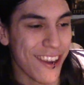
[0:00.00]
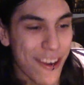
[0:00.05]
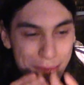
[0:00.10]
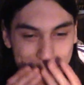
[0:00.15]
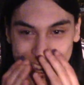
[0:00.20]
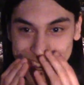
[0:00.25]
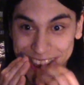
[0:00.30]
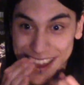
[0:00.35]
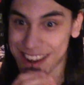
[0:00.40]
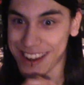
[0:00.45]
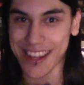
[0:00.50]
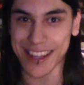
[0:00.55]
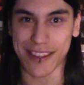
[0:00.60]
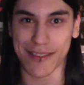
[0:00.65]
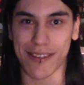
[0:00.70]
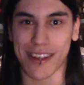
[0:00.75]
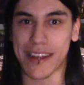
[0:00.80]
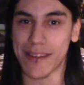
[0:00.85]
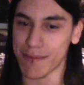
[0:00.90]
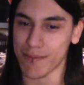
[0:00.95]
oh my god, I get
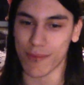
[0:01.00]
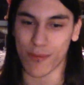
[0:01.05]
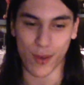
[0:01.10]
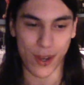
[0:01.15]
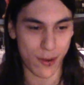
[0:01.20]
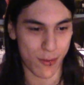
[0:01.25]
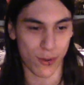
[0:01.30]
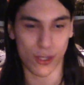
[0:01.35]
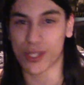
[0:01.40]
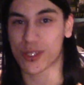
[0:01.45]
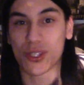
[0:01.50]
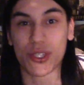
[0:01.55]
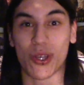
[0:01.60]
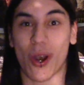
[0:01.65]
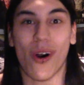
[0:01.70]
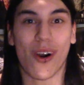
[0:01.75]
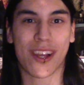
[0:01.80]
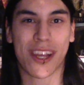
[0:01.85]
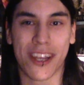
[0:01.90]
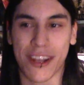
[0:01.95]
to, and like we're just
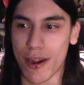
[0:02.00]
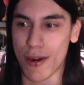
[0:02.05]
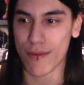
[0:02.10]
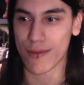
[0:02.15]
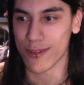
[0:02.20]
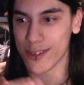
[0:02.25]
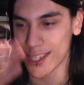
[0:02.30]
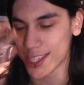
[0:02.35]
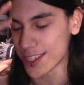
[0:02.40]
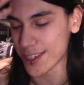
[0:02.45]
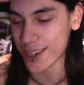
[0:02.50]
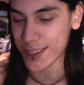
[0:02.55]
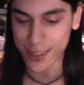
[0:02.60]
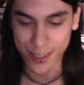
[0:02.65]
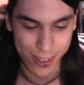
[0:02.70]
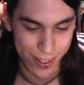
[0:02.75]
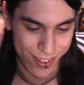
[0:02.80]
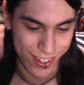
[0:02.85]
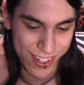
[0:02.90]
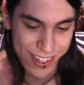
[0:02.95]
gawking over each
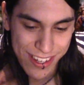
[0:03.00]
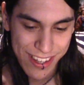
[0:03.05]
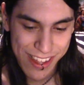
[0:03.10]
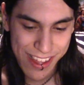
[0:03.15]
other, and